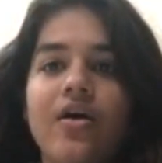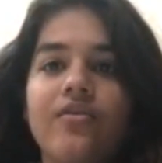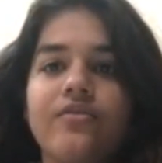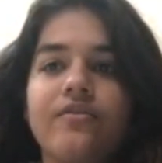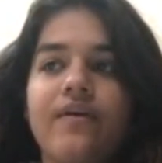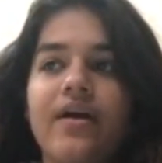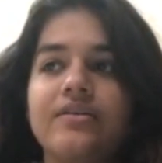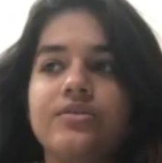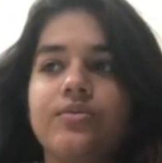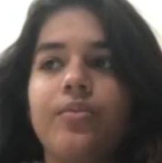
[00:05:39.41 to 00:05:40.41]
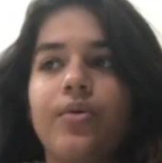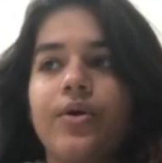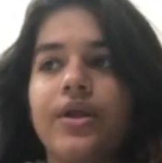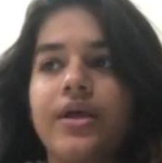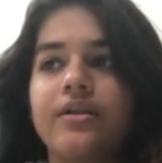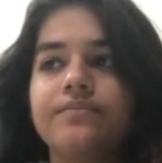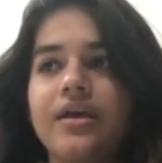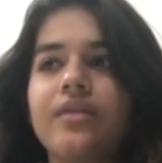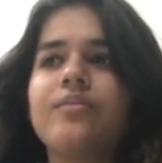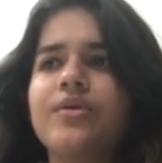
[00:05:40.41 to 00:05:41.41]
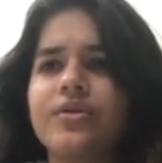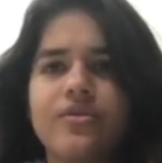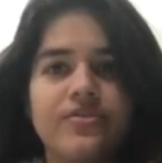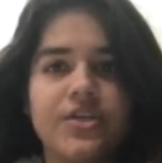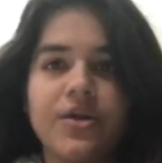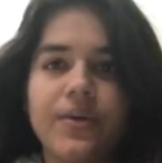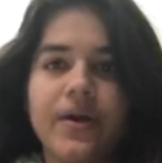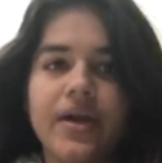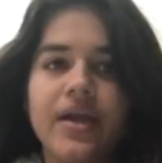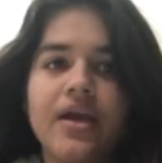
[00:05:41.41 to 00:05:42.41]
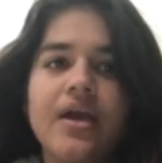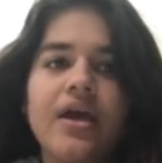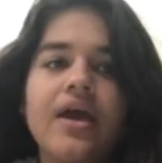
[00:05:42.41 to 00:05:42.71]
of the virus reported in the middle of January.